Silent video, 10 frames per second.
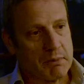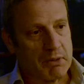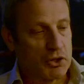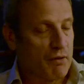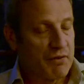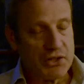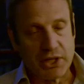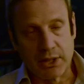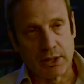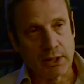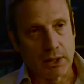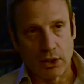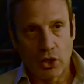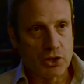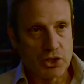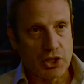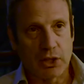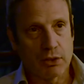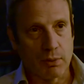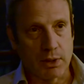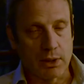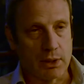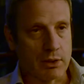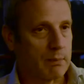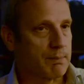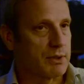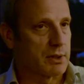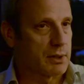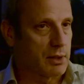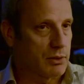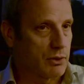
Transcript: But it's often done in a context where it's not business as